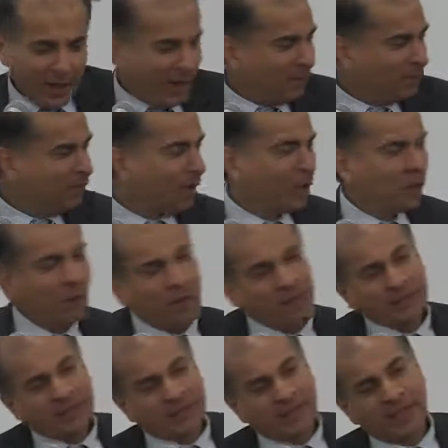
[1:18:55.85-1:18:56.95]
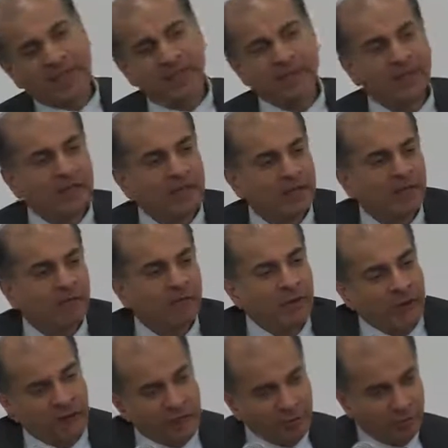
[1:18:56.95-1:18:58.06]
Um, once again, a, a,
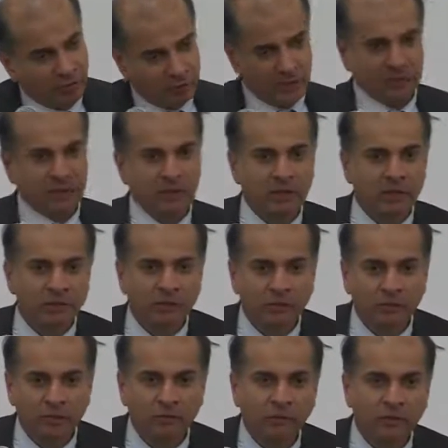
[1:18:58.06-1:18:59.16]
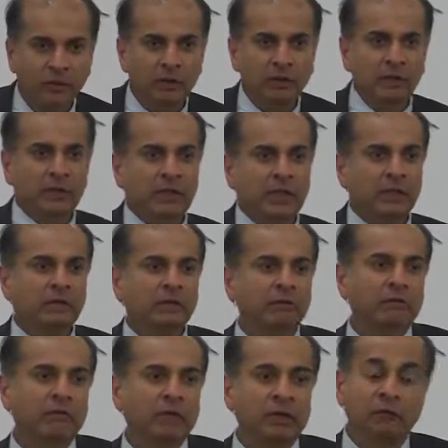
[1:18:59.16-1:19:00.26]
very rich and thoughtful set
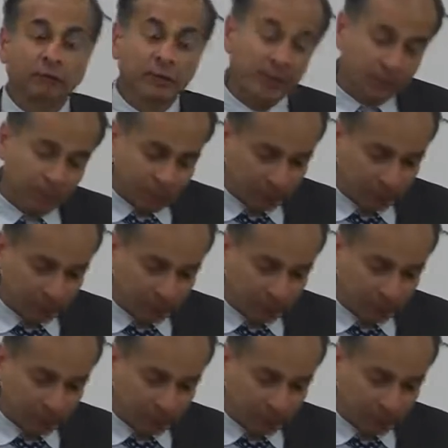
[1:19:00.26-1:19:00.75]
of, and deeply